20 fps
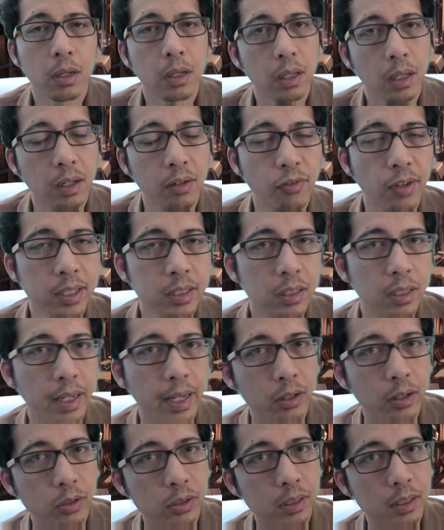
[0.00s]

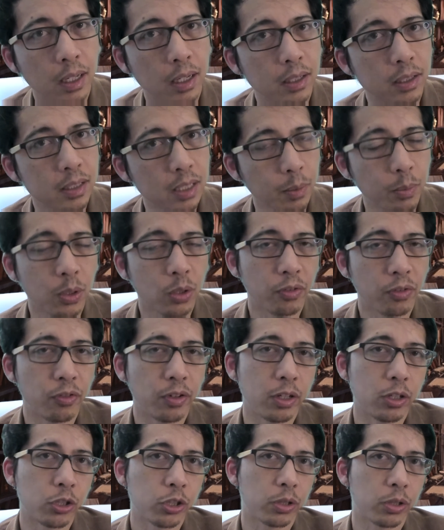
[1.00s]
Investigators get a similar
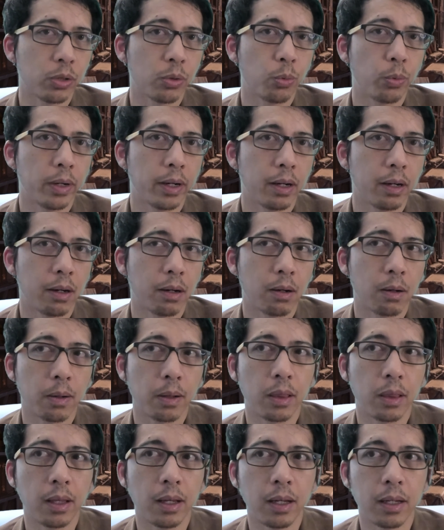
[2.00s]
feature where
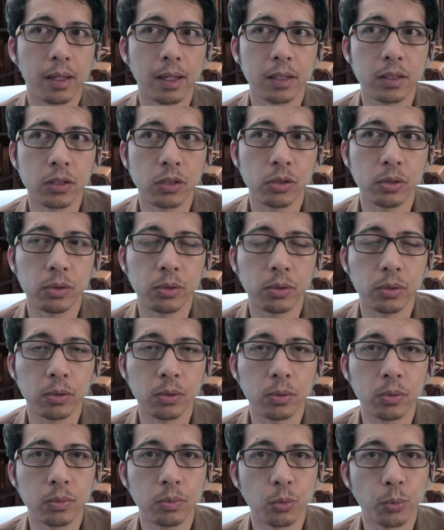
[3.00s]
they get
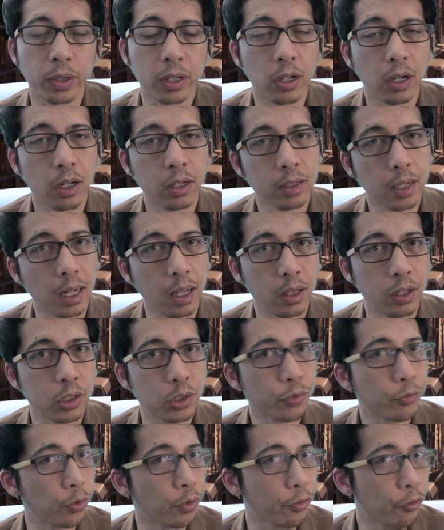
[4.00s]
to recall knowledge
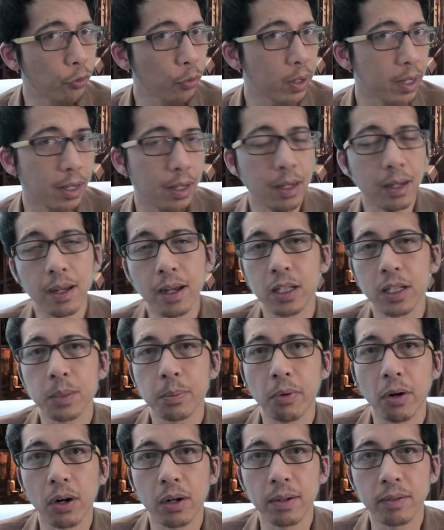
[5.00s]
for free as
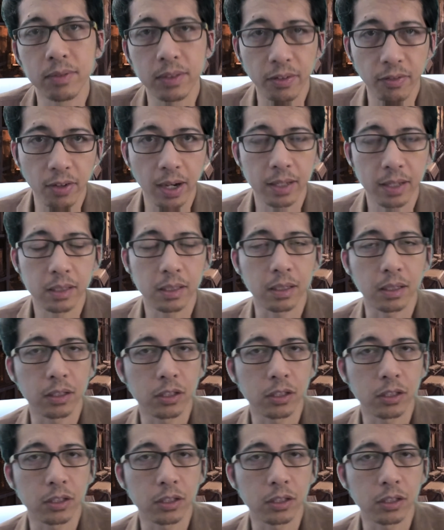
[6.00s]
part of devising a